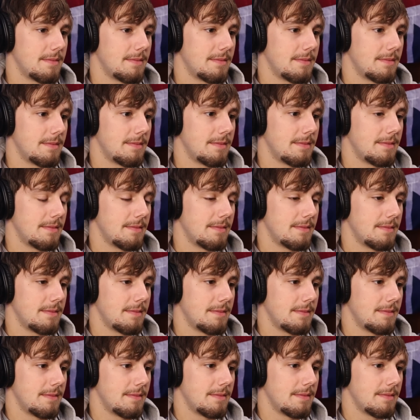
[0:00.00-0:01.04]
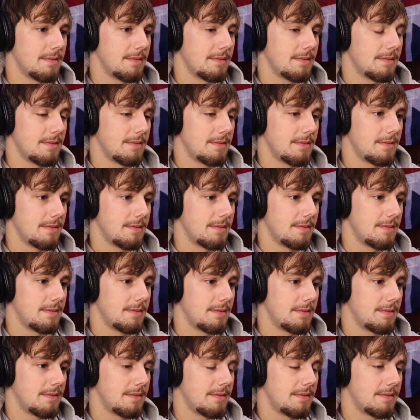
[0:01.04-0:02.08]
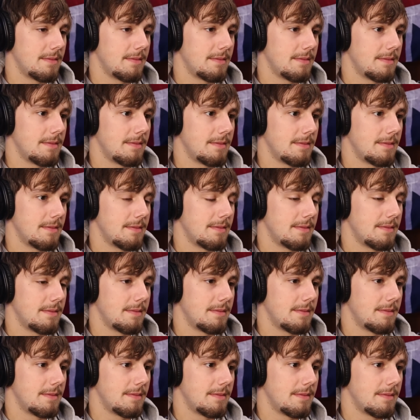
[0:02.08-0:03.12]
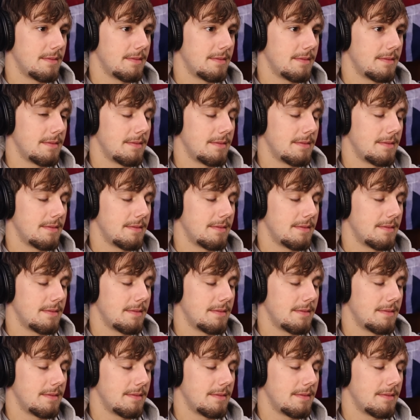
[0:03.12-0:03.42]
No words are spoken by the person on screen.